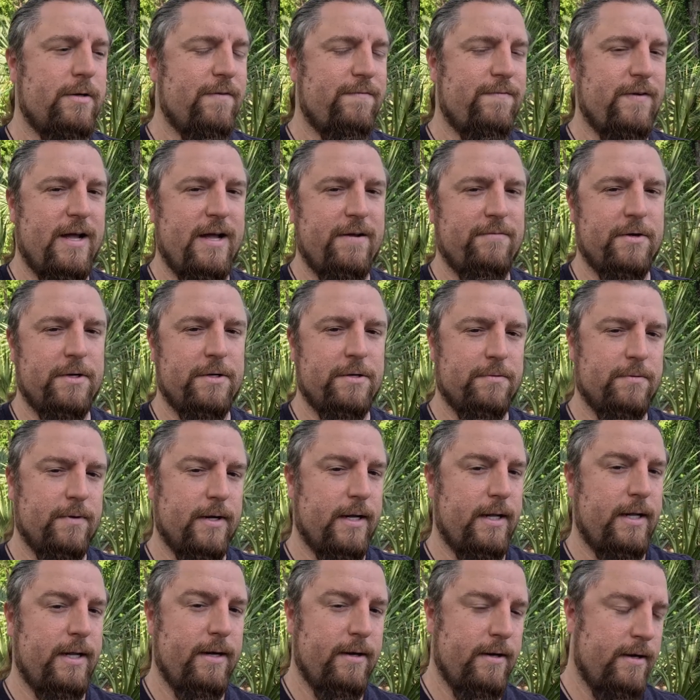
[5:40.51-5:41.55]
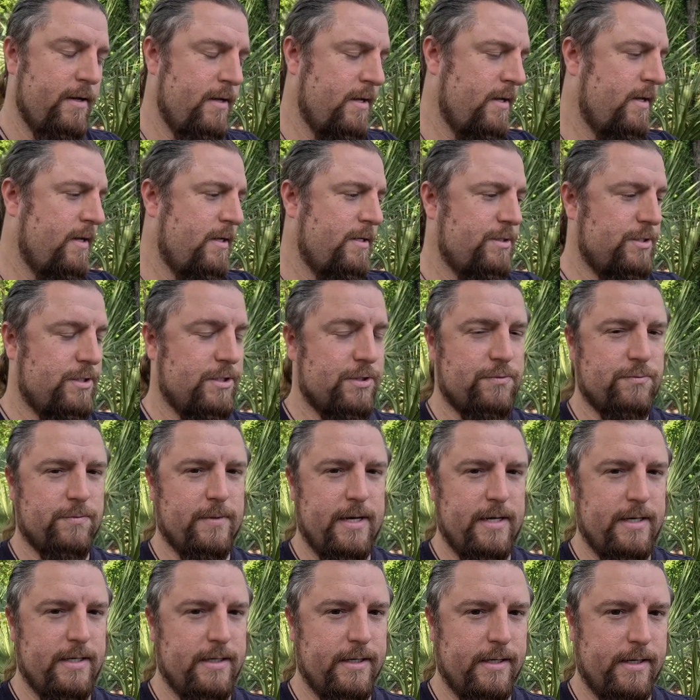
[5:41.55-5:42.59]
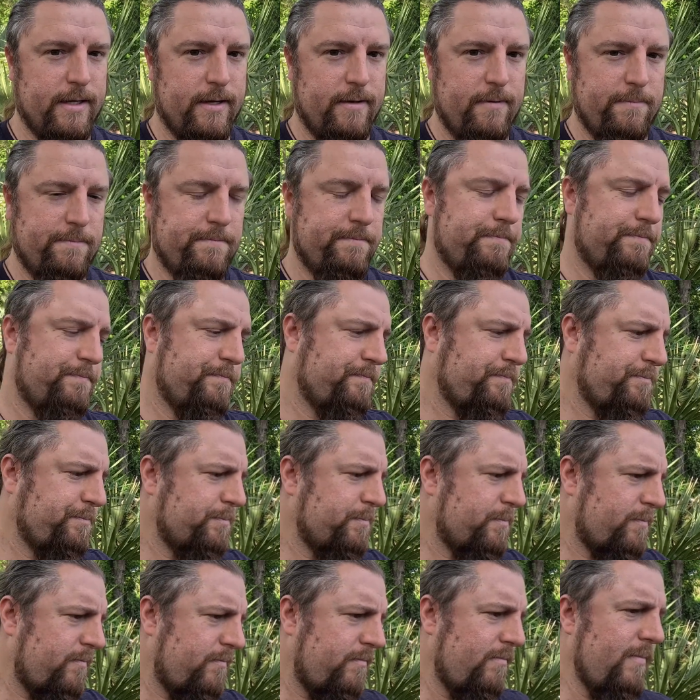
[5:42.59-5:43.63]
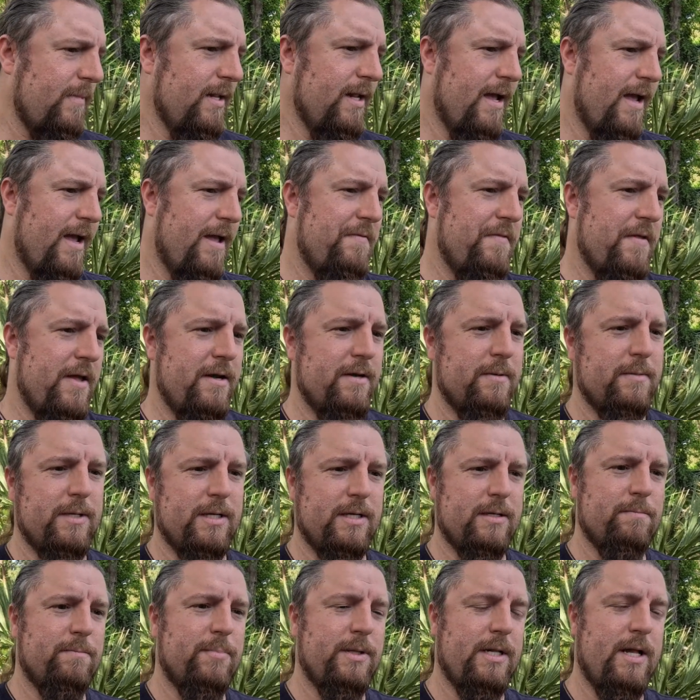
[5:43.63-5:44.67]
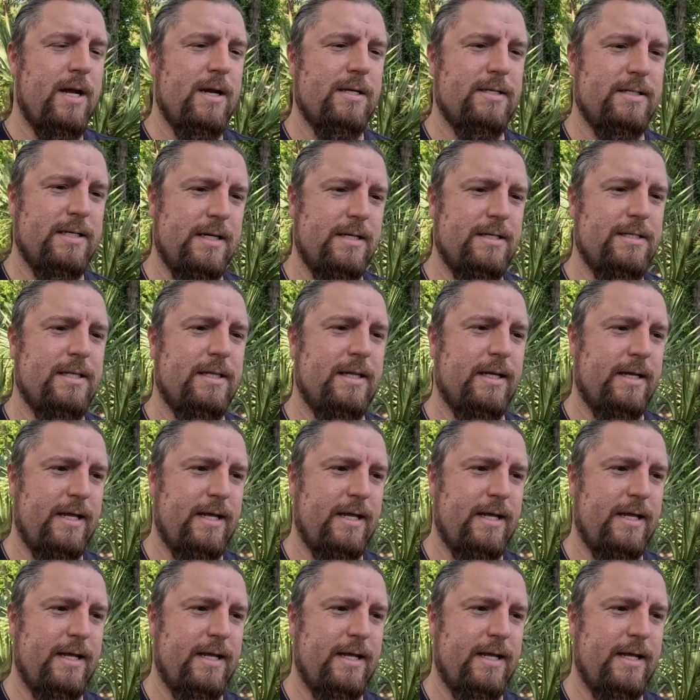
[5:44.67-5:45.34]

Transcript: to 500 right here, just ready to go. And then plugged into the